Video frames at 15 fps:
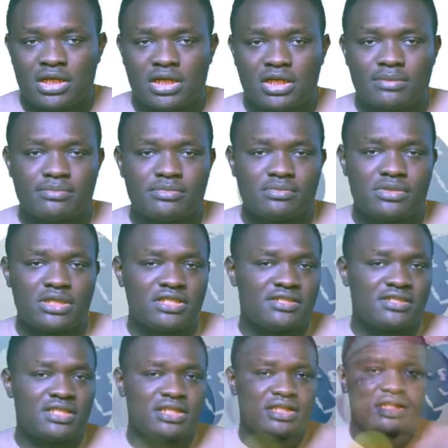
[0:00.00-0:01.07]
um,
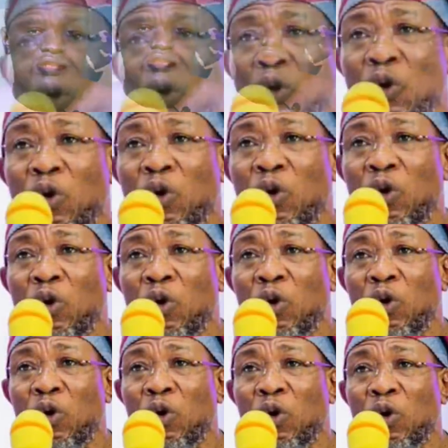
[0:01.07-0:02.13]
is needed to
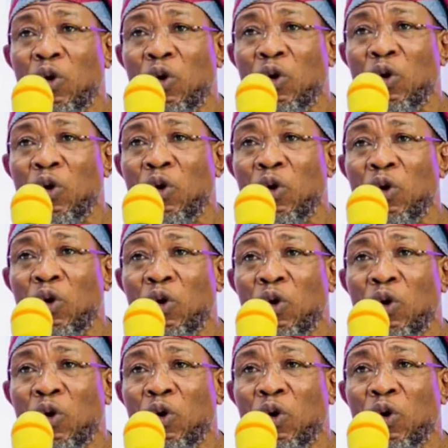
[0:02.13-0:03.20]
tackle the invasion of
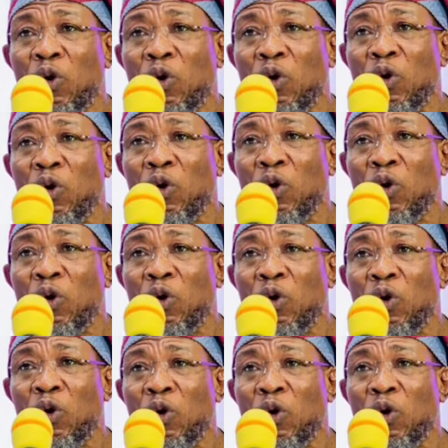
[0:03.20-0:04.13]
correctional facilities